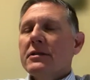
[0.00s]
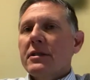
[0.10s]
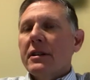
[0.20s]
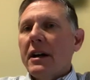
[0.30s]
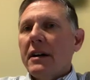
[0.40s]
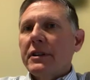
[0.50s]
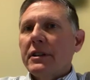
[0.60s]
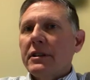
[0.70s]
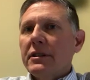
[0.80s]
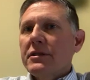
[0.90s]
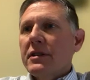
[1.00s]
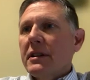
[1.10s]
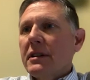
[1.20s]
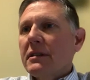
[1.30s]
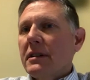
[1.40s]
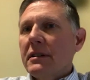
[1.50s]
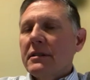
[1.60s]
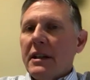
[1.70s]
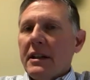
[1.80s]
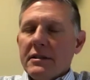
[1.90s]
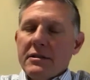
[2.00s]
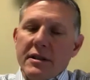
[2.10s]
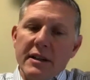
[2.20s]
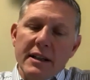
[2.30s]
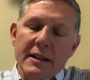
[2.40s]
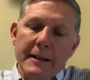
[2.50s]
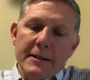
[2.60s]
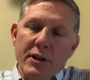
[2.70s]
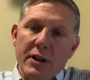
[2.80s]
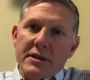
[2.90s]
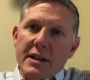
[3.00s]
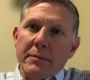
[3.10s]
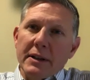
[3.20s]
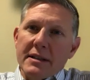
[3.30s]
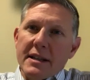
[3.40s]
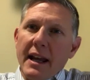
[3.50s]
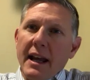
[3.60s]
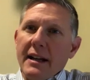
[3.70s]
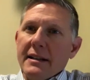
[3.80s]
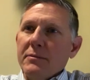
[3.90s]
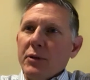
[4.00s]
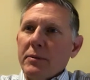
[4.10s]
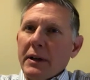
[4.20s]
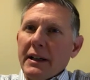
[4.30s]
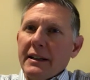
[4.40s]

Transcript: the governor, to the General Assembly and say, hey, I need more money.